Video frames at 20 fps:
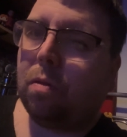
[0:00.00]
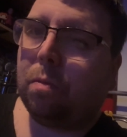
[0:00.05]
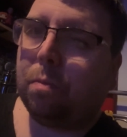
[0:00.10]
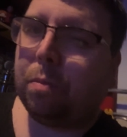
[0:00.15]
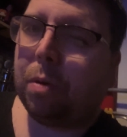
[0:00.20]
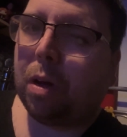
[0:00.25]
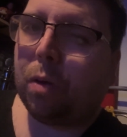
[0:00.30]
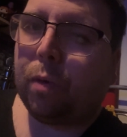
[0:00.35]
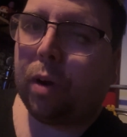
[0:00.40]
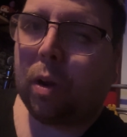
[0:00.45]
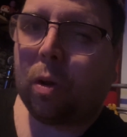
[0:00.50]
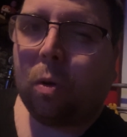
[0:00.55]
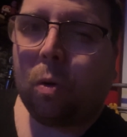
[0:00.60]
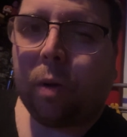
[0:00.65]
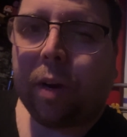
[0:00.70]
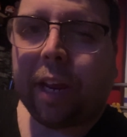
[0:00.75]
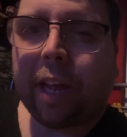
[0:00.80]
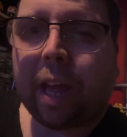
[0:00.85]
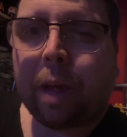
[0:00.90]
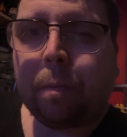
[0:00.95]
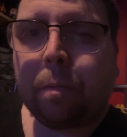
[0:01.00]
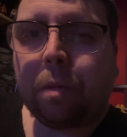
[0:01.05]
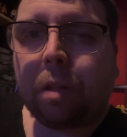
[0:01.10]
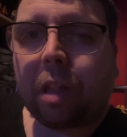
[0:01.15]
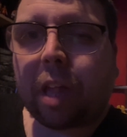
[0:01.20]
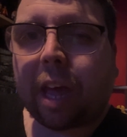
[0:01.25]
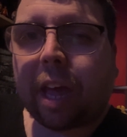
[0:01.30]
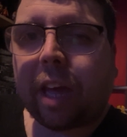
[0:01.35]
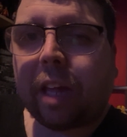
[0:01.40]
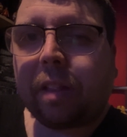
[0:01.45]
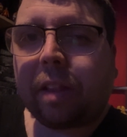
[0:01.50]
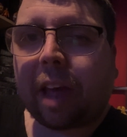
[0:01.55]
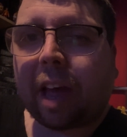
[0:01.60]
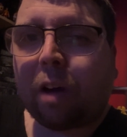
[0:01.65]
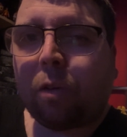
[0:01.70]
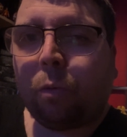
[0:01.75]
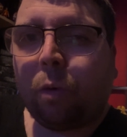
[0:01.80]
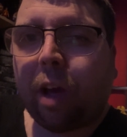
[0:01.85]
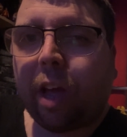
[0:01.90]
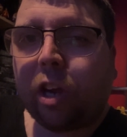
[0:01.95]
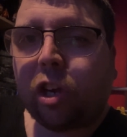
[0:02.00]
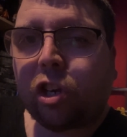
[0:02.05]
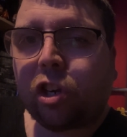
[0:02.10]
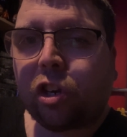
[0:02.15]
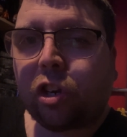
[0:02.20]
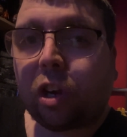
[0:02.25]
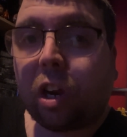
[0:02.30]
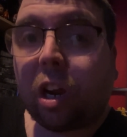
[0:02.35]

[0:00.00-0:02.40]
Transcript: by recording him saying that wish